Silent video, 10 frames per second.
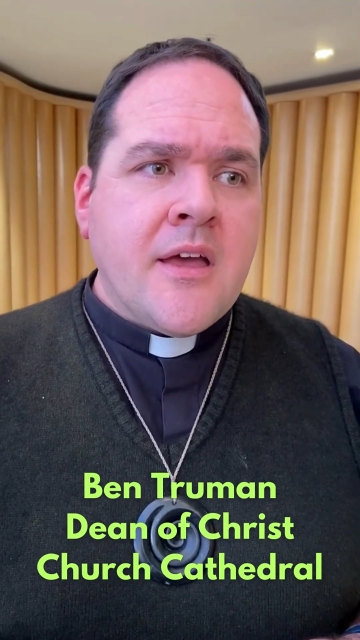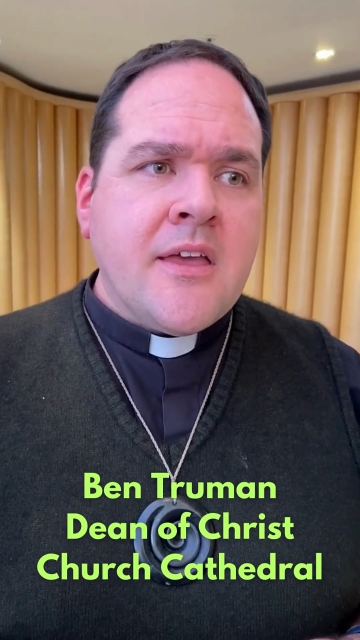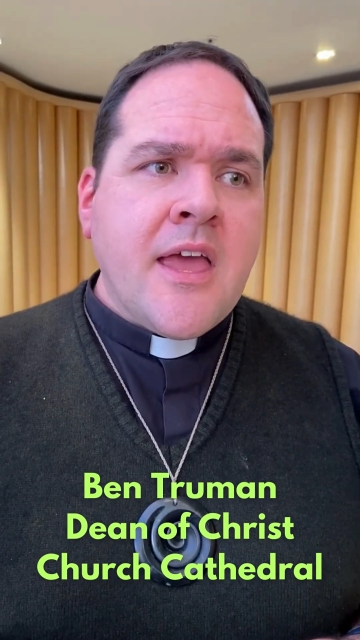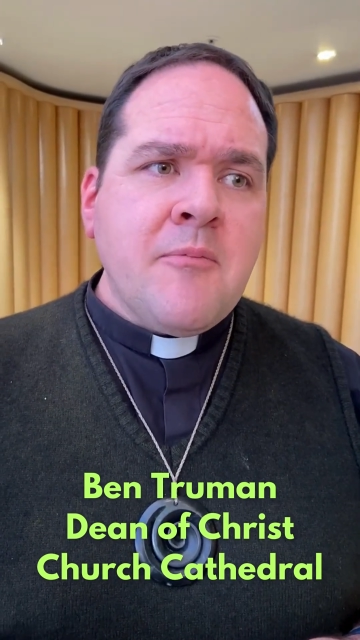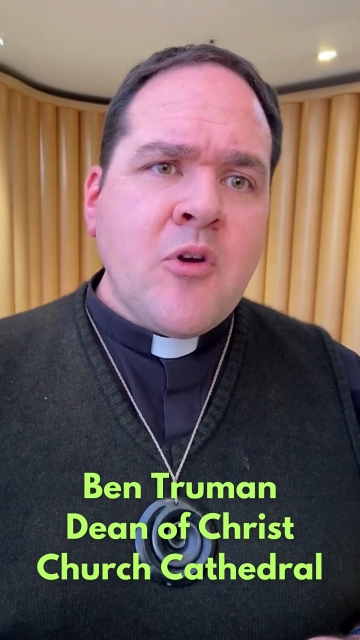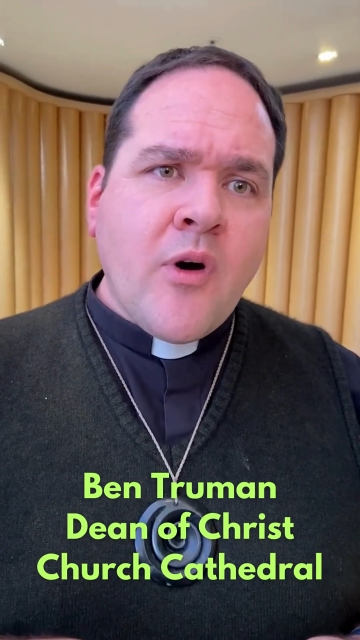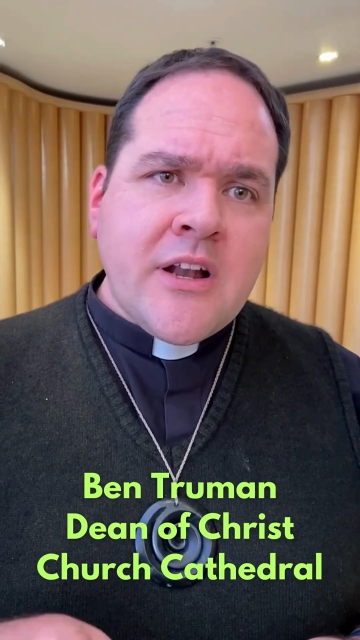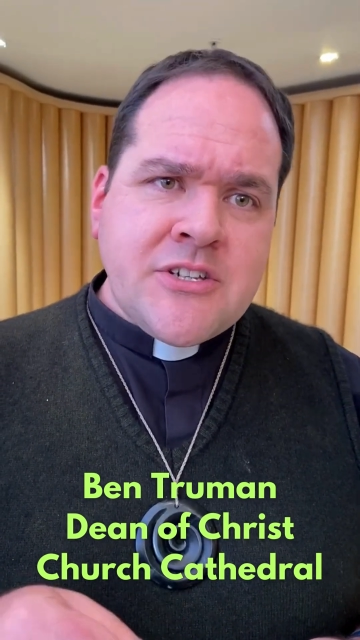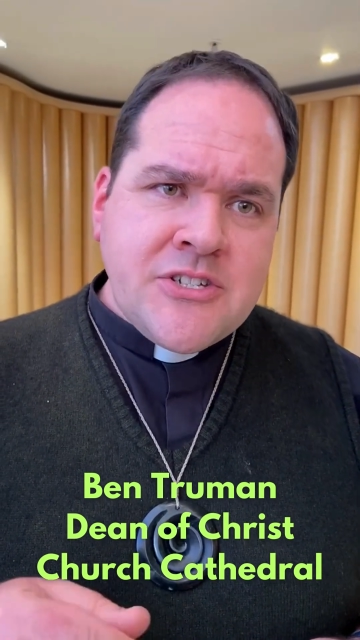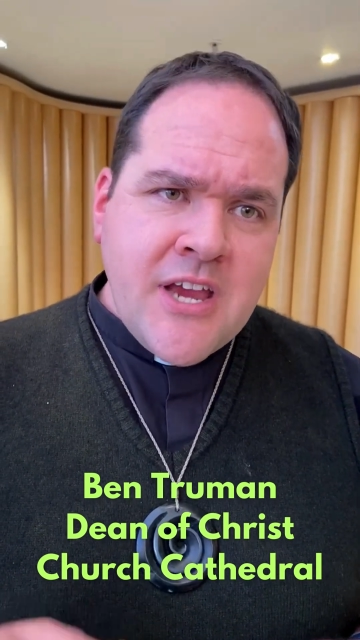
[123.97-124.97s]
can be quite a
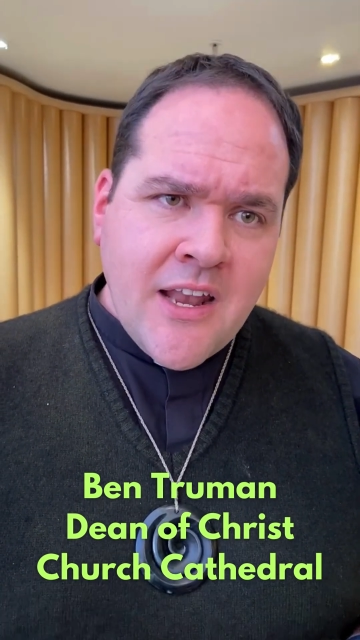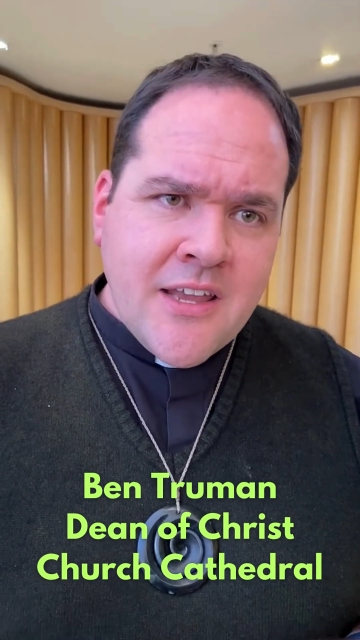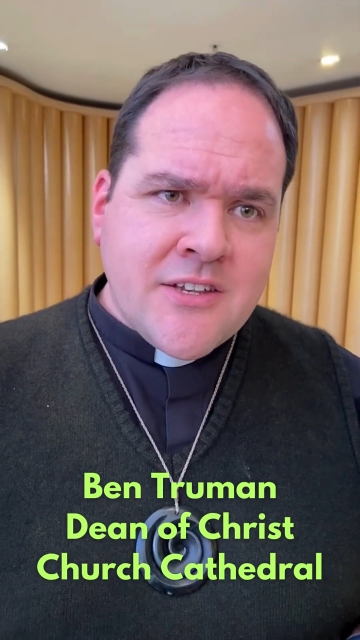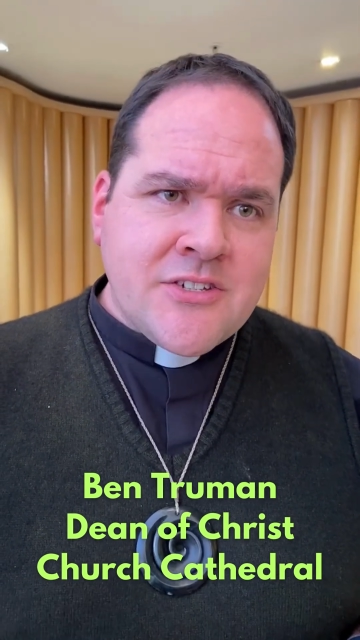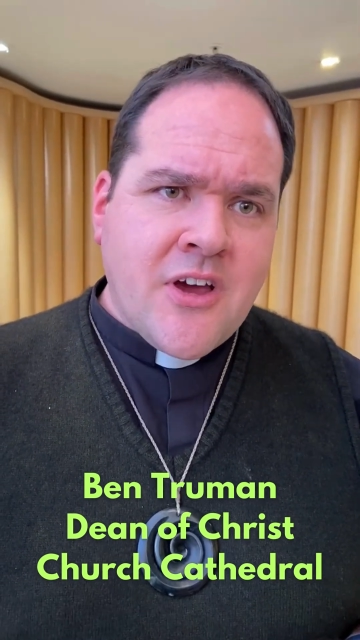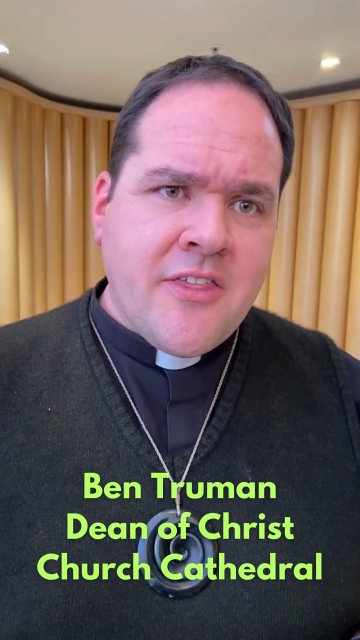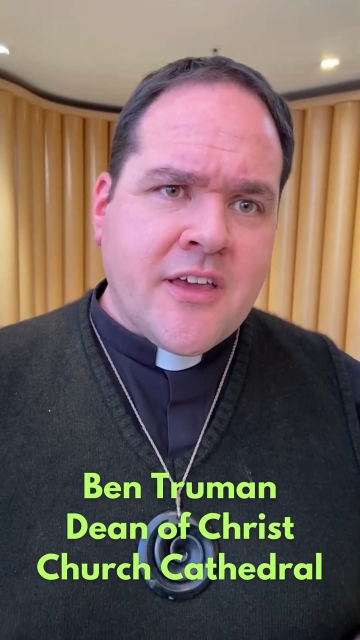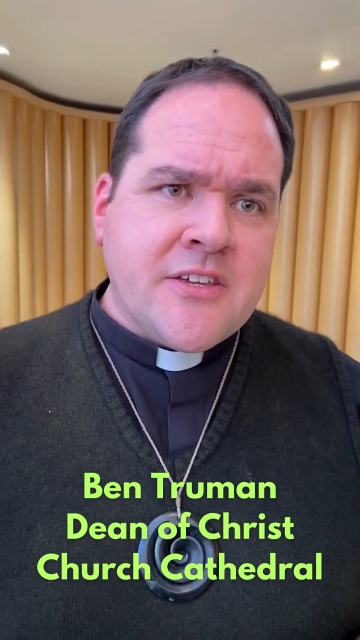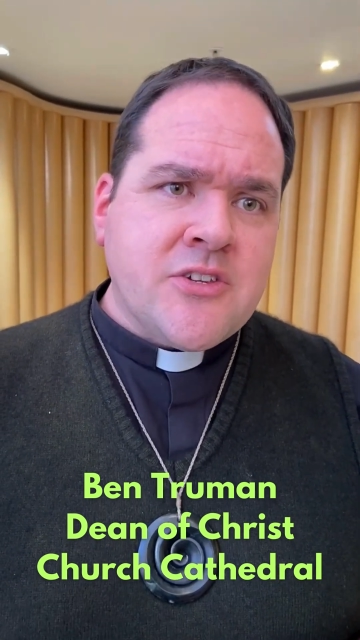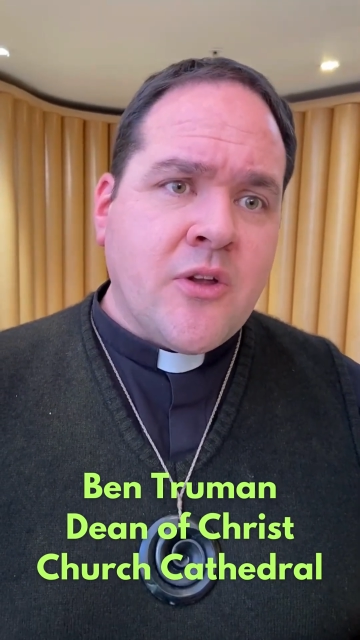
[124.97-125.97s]
challenge, I
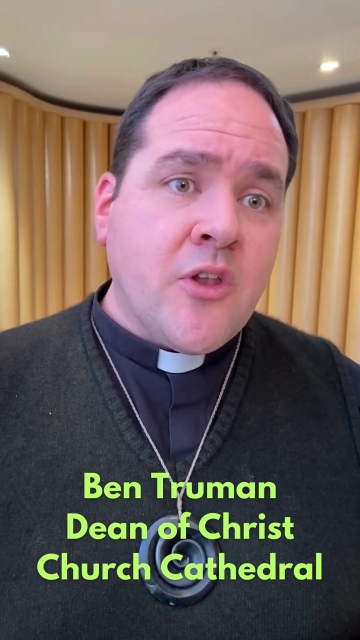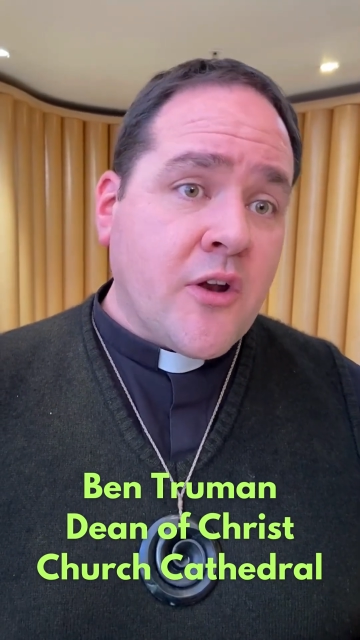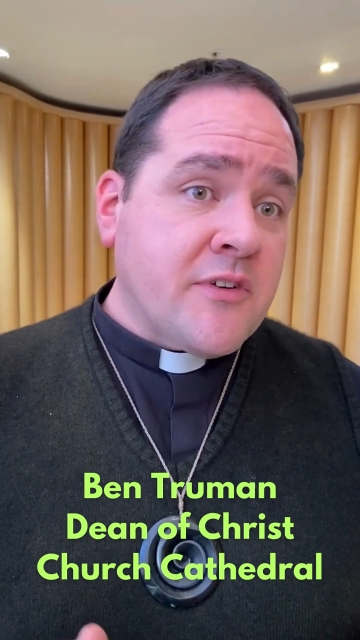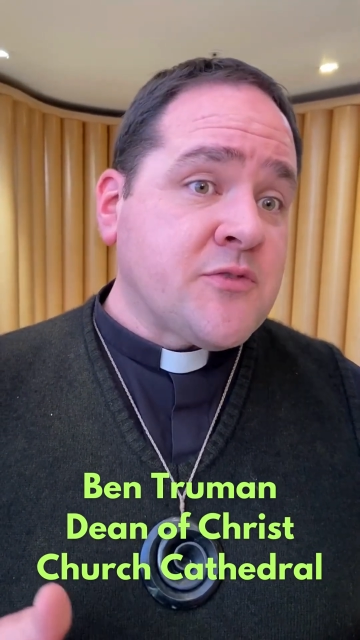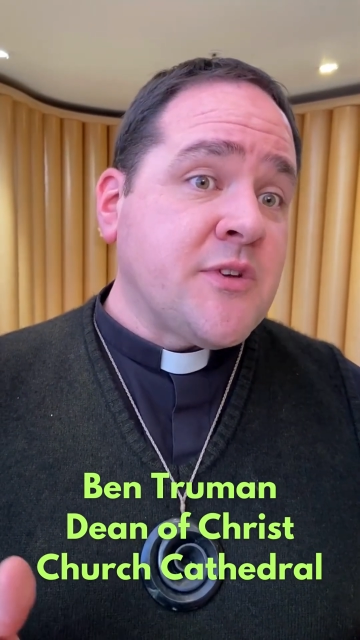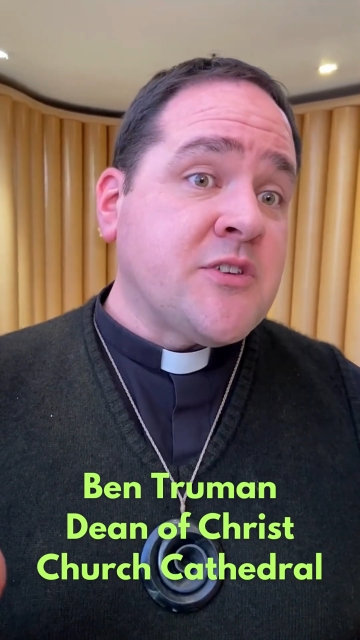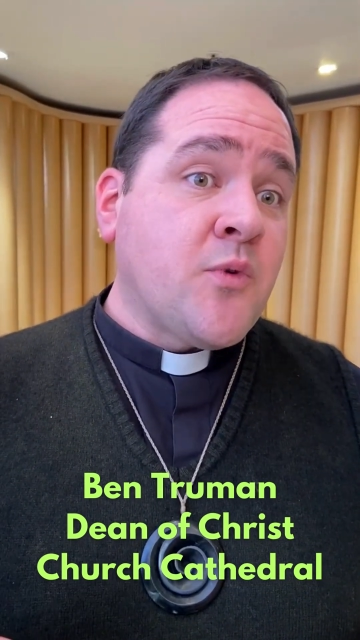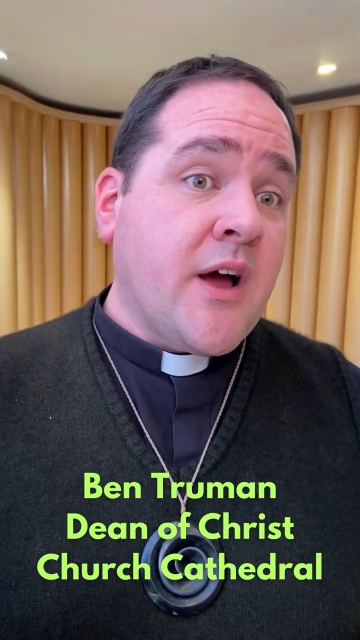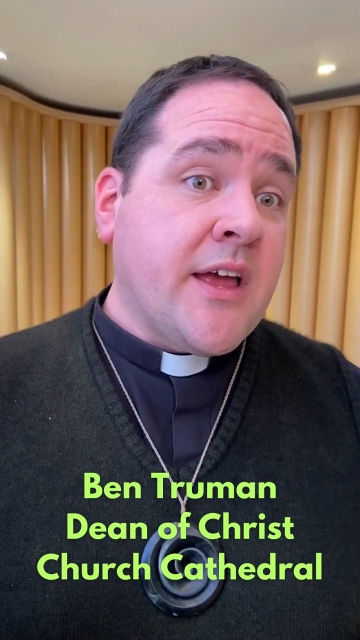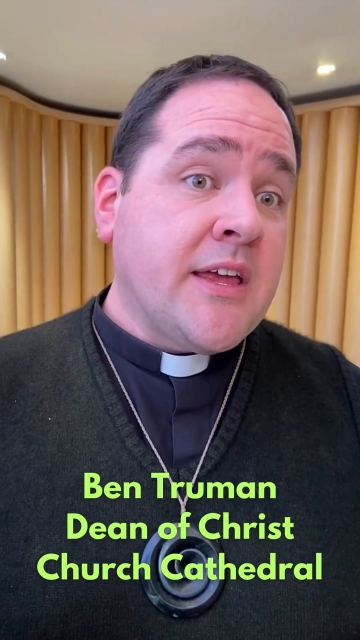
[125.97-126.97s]
think. So a lot of us went
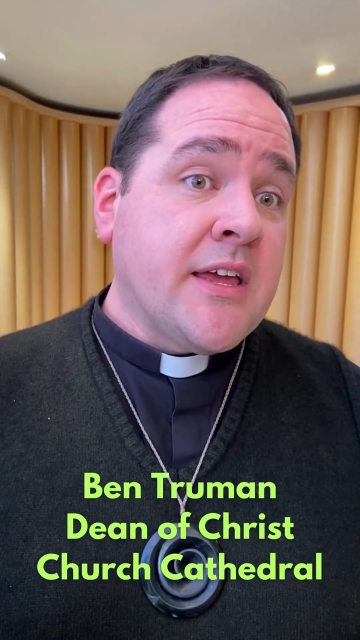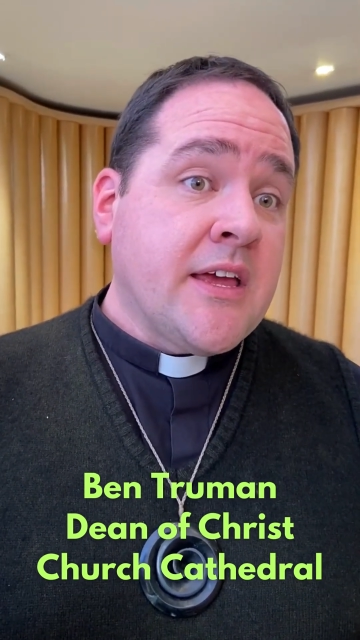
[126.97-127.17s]
away